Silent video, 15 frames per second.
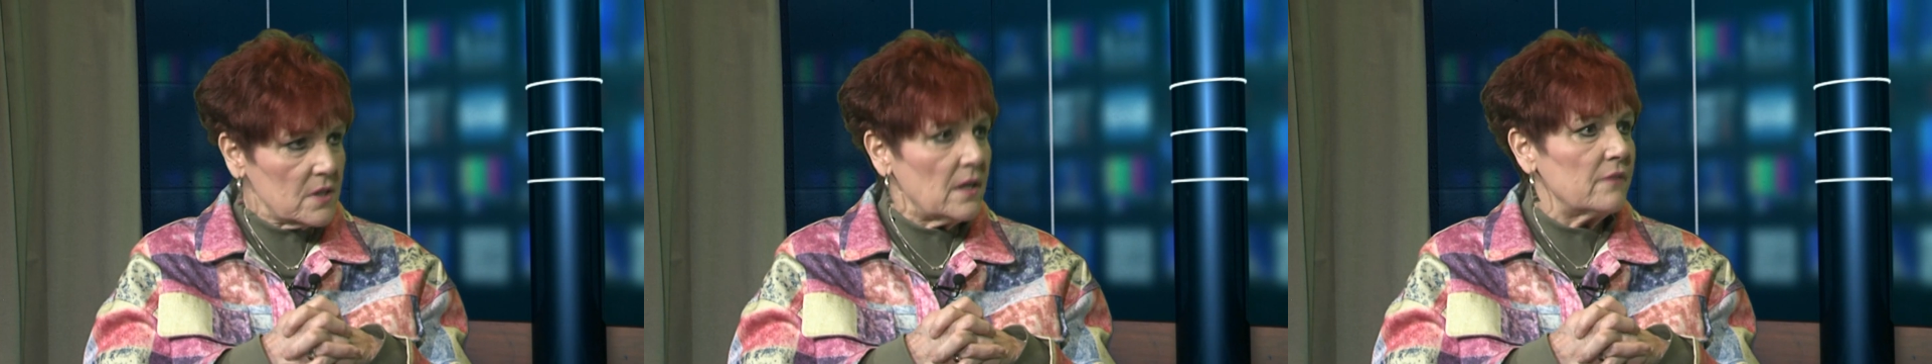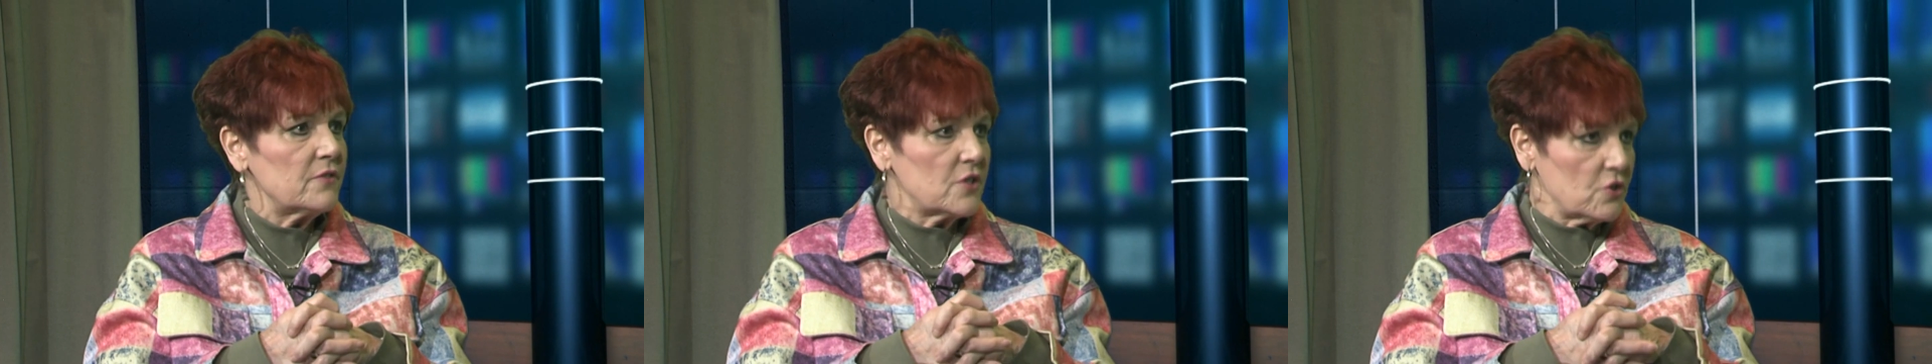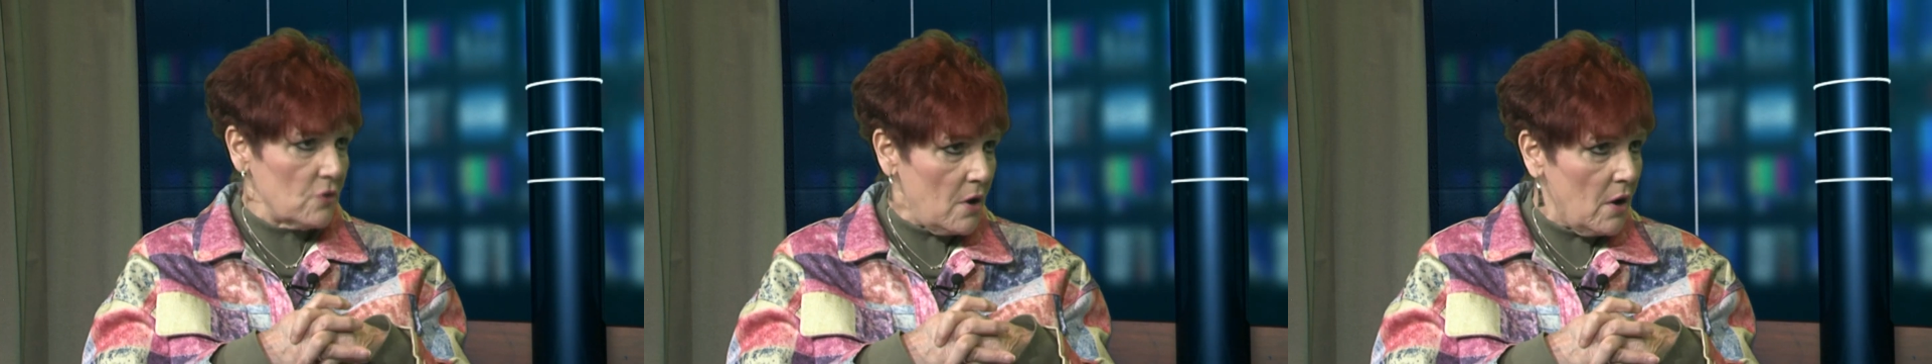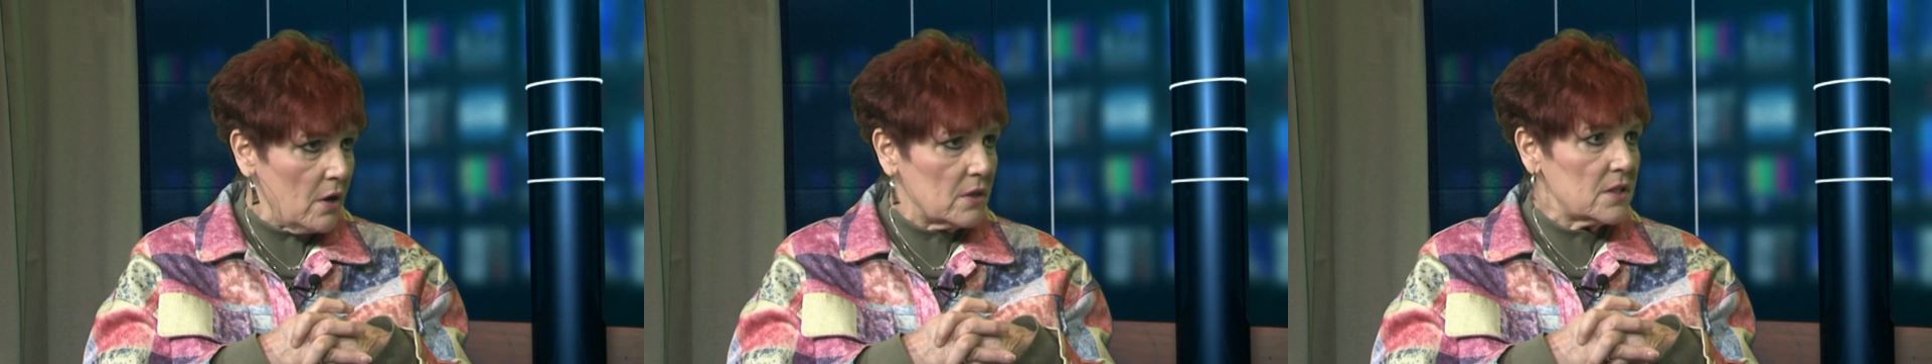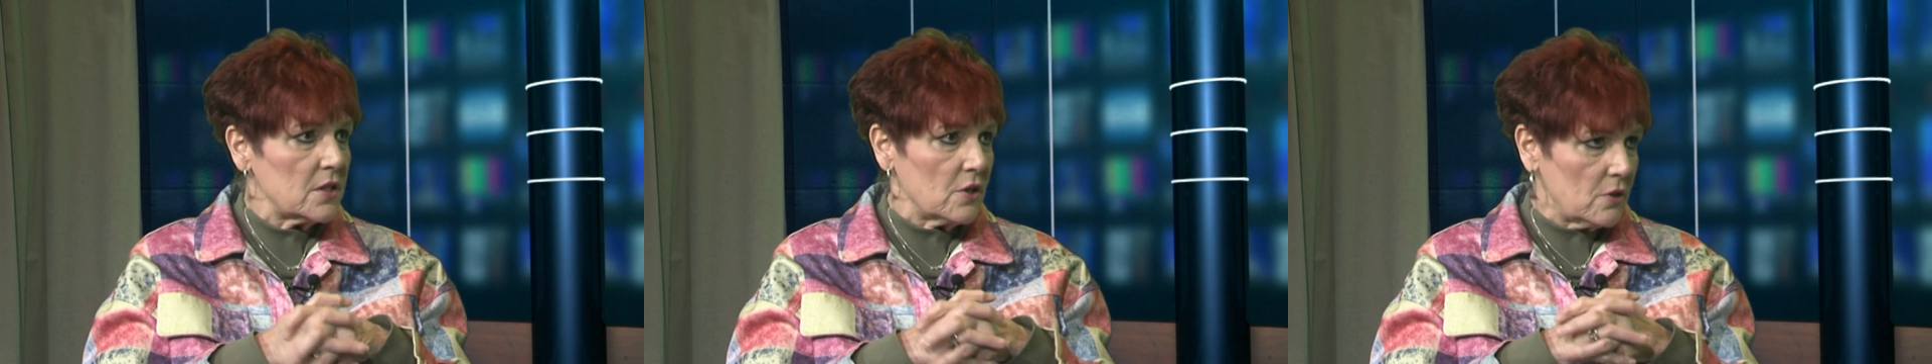of strong
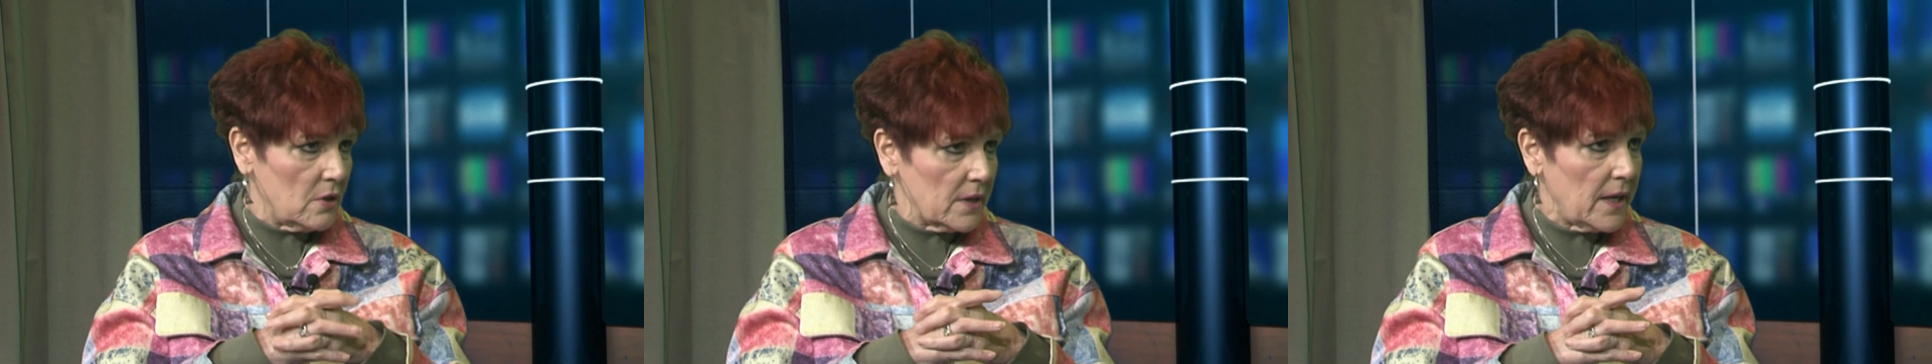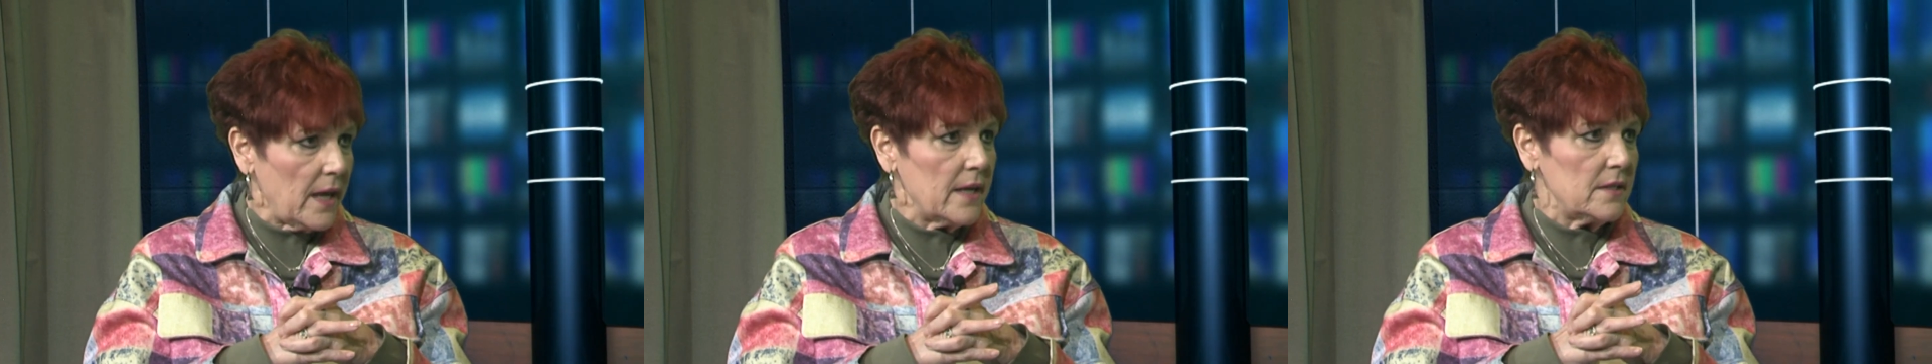Circle K at